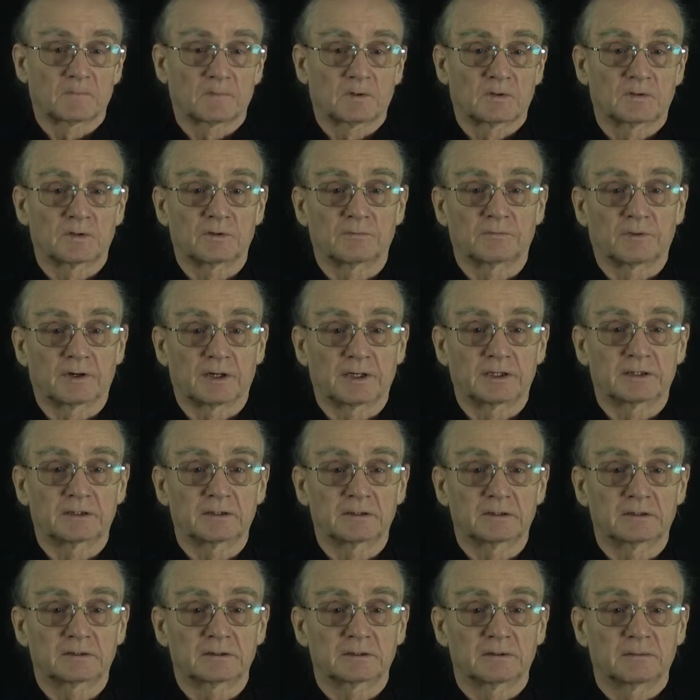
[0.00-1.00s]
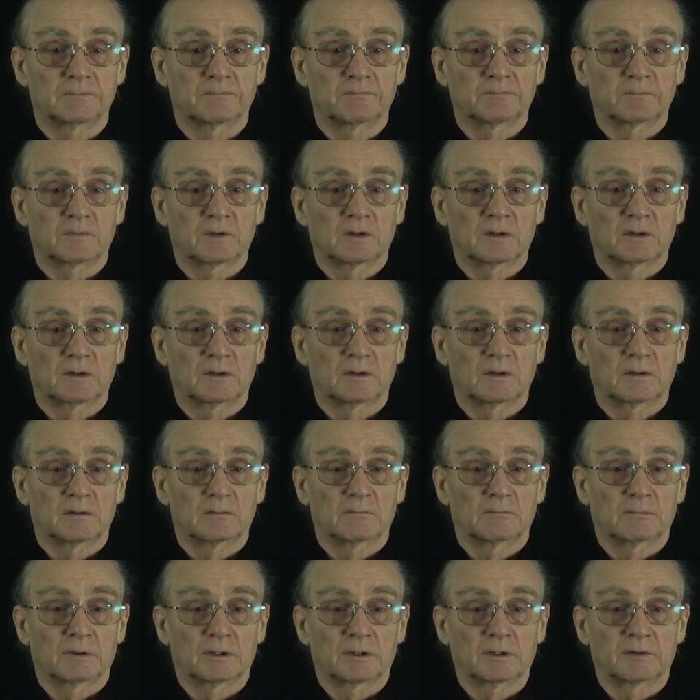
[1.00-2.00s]
divided
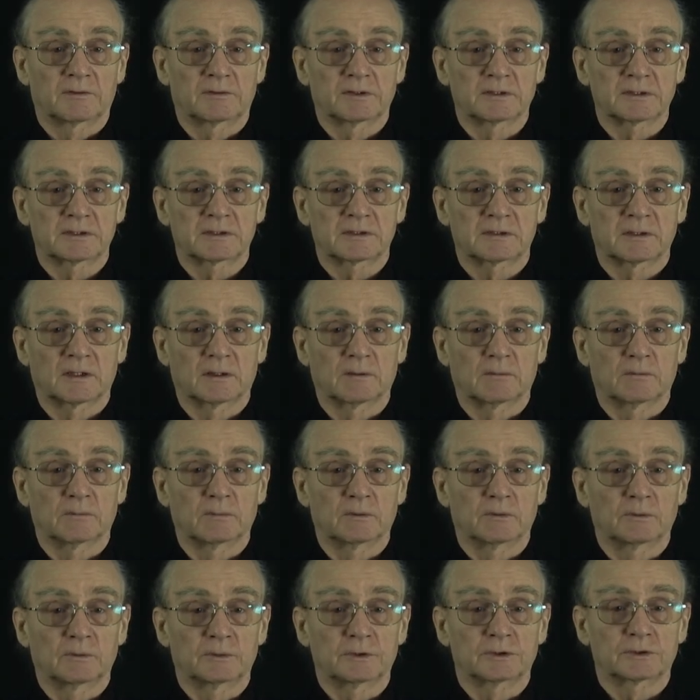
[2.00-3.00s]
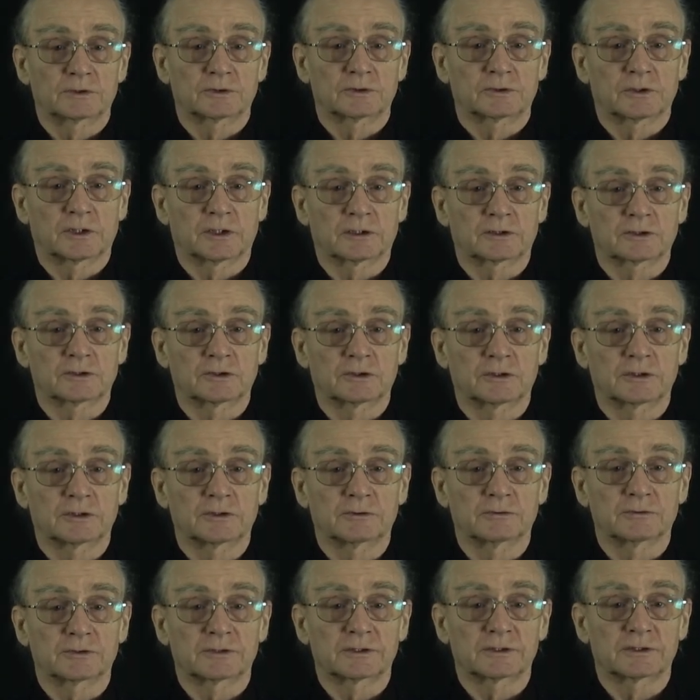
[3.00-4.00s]
by this sum, which actually
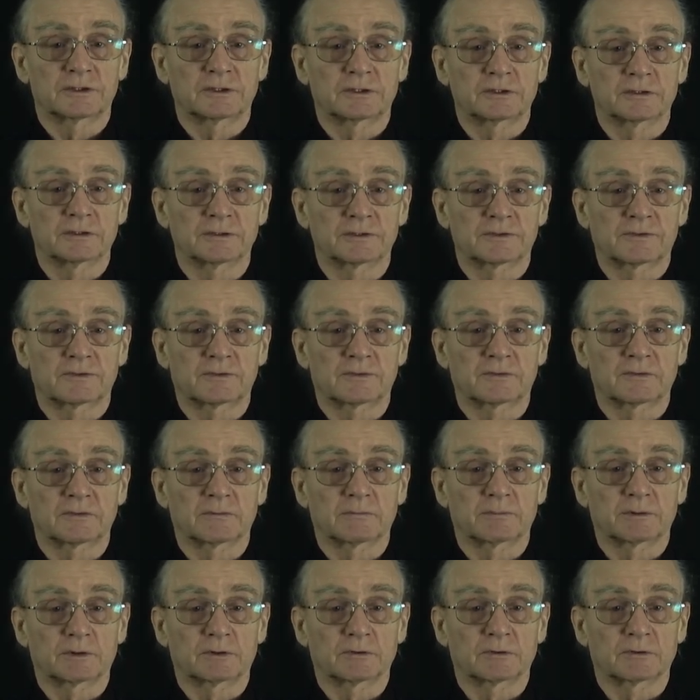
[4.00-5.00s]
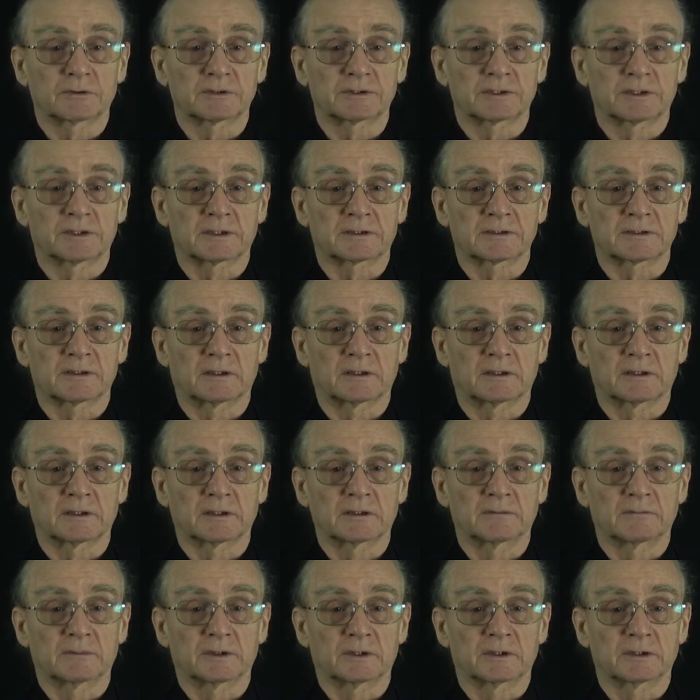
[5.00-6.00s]
you see is because
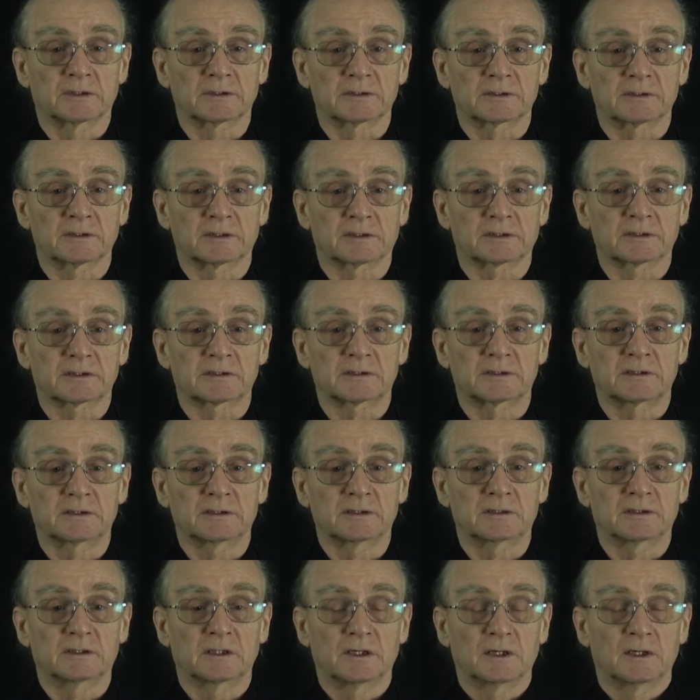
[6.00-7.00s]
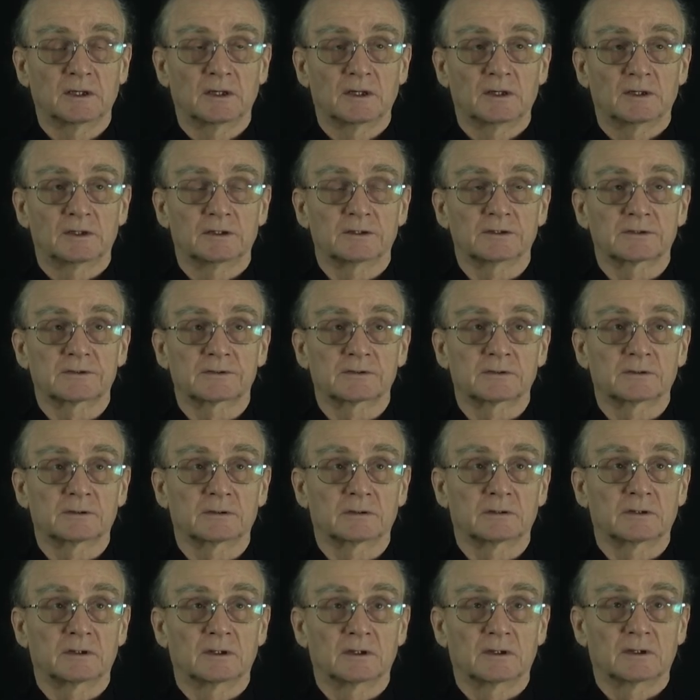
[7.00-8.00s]
xi minus xc is
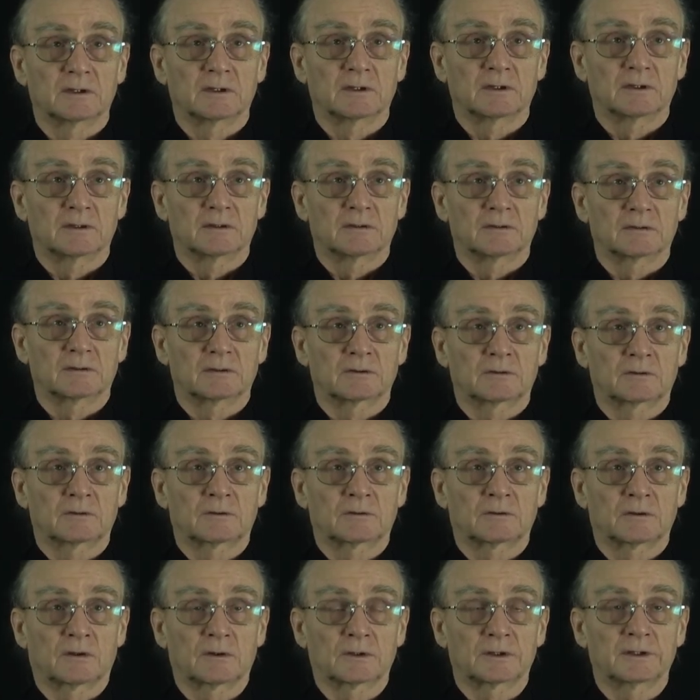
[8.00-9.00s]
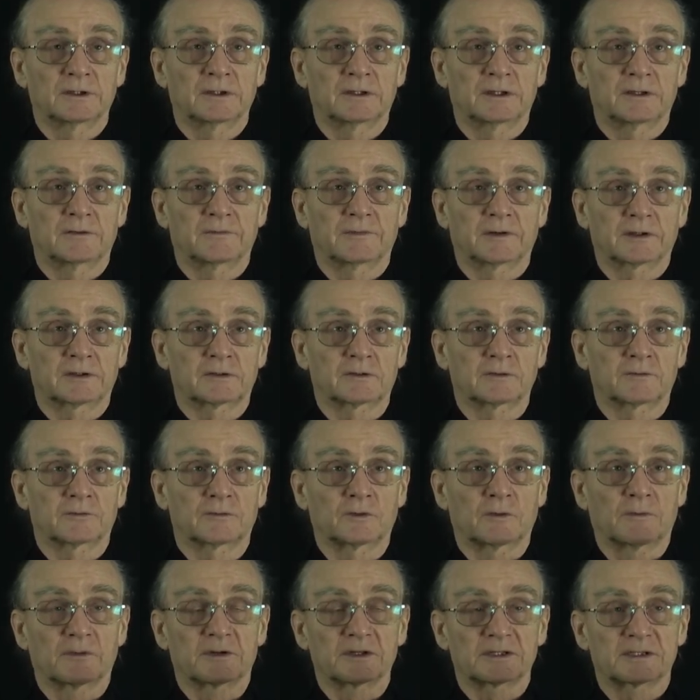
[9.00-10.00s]
the coordinate vector
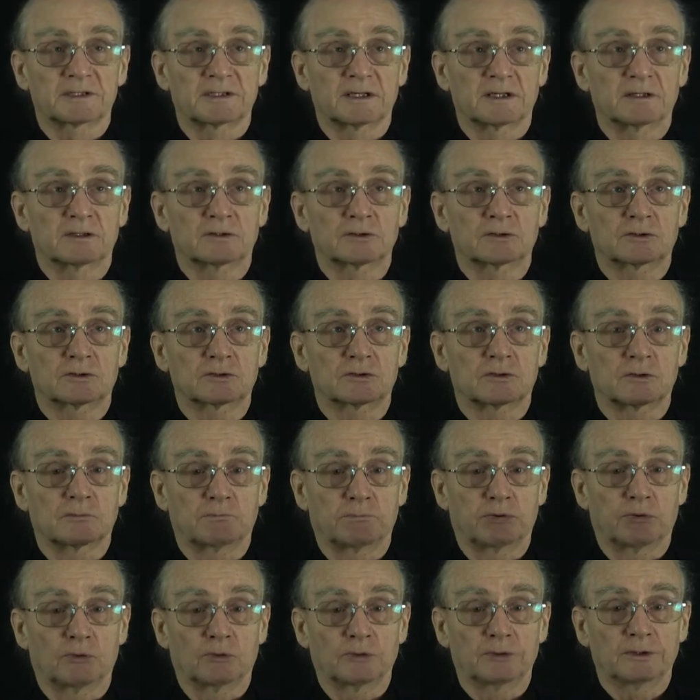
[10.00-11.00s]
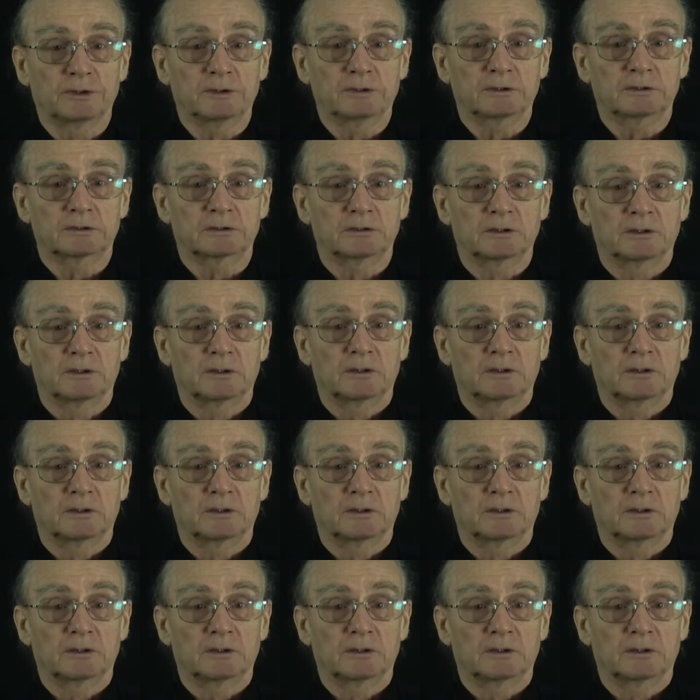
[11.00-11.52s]
from the center to the point,